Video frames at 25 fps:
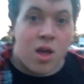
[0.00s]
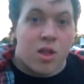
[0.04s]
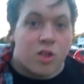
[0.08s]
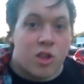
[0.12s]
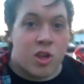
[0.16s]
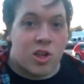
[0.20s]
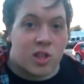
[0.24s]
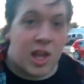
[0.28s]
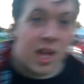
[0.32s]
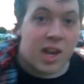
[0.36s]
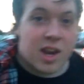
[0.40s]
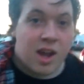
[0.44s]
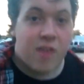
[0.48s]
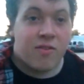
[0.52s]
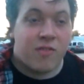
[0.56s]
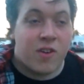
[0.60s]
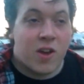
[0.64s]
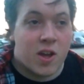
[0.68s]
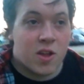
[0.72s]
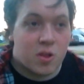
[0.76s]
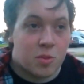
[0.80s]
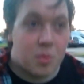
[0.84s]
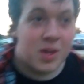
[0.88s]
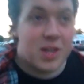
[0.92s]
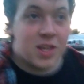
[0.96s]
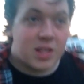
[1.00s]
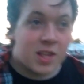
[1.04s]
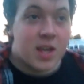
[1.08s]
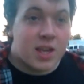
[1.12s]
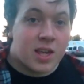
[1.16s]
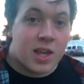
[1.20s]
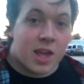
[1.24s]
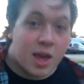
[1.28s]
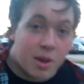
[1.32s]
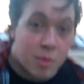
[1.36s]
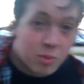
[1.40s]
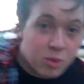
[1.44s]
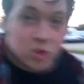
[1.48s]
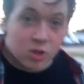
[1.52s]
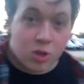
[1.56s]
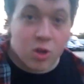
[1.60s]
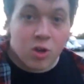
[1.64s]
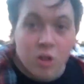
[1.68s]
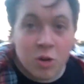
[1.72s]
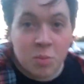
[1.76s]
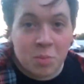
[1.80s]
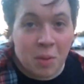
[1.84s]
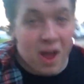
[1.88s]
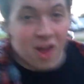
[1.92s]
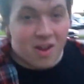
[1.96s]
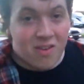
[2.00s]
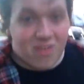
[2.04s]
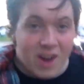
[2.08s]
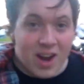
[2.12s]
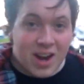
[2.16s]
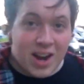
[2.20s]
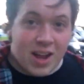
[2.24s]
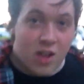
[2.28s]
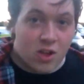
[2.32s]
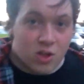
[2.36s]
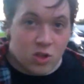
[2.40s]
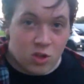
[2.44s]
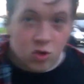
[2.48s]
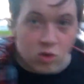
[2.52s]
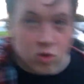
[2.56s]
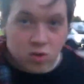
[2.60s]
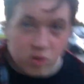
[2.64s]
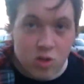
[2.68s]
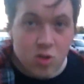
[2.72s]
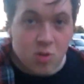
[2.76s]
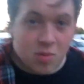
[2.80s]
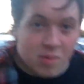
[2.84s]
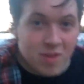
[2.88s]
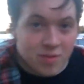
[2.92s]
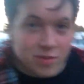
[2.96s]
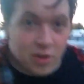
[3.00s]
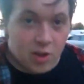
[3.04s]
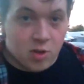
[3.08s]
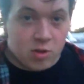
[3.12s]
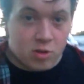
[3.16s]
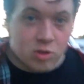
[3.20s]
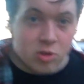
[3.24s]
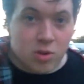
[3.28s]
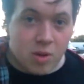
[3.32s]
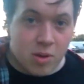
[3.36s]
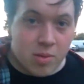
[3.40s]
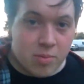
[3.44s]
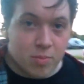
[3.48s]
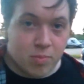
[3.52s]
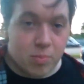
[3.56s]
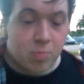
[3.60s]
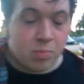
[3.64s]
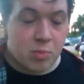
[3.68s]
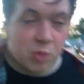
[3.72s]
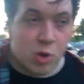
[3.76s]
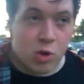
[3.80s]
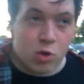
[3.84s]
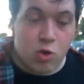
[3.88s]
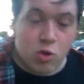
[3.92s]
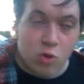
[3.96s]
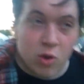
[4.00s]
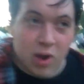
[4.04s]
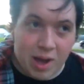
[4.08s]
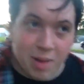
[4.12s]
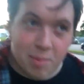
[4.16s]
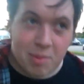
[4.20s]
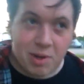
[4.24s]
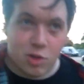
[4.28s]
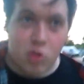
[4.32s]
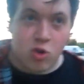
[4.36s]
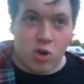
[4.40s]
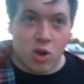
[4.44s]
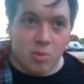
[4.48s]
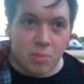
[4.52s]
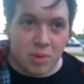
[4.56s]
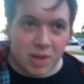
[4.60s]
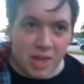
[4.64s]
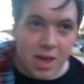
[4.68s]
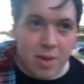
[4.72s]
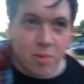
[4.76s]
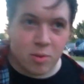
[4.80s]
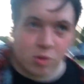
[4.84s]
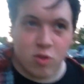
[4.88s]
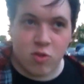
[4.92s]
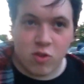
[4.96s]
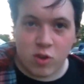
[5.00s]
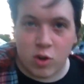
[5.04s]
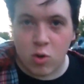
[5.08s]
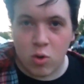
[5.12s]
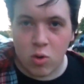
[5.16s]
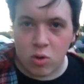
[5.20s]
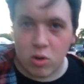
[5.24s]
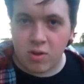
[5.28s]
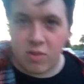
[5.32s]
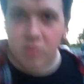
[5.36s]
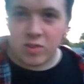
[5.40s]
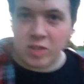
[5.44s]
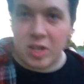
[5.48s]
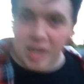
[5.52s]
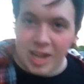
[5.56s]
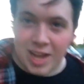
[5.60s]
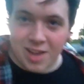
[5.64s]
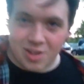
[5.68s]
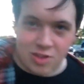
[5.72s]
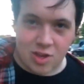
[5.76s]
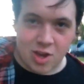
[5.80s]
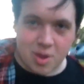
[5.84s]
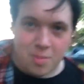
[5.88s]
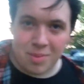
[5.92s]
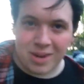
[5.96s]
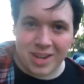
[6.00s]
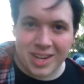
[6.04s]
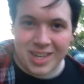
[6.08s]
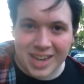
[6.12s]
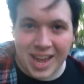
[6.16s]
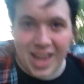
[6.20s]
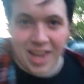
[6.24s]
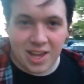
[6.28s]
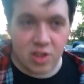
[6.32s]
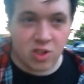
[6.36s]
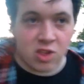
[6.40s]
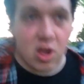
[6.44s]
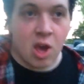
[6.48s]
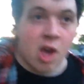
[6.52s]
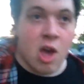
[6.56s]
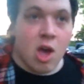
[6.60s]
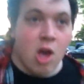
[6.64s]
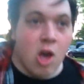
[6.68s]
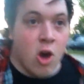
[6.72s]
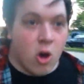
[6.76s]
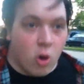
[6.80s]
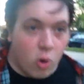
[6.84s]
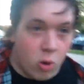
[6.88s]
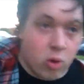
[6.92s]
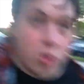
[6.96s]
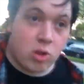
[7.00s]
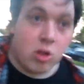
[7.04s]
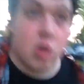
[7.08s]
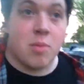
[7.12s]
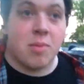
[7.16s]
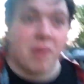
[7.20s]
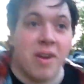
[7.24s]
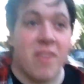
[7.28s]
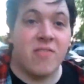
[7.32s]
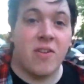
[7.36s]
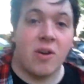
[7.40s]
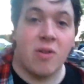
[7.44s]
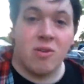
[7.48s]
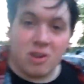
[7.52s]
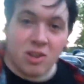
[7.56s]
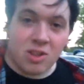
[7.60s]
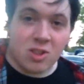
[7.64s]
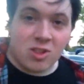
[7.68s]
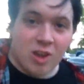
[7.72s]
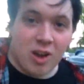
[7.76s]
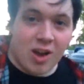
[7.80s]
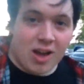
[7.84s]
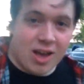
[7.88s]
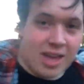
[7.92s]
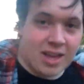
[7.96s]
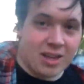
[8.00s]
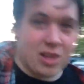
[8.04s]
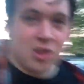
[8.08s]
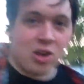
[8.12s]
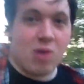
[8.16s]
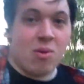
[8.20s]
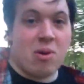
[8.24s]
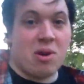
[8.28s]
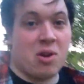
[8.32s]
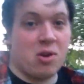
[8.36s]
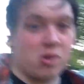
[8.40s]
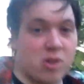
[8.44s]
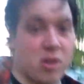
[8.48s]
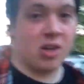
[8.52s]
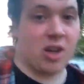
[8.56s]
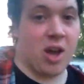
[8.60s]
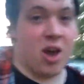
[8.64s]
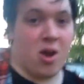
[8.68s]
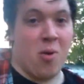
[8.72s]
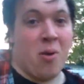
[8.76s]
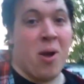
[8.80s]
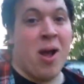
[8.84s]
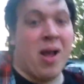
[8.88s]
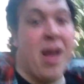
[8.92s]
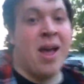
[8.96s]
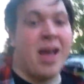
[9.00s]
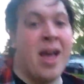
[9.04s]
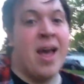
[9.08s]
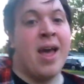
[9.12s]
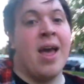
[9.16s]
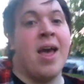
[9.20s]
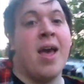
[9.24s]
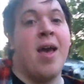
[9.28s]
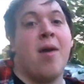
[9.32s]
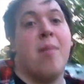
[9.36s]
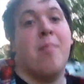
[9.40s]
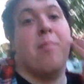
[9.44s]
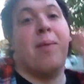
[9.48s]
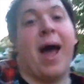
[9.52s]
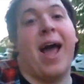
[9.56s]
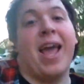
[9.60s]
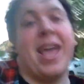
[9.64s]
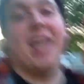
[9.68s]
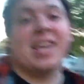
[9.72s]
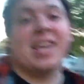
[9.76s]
Just had our first meeting, it was good, but I ran out of storage on my phone, so I'm not sure how much I'll be able to record over the next couple of days. Also, my phone is dying, so I gotta go. Bye!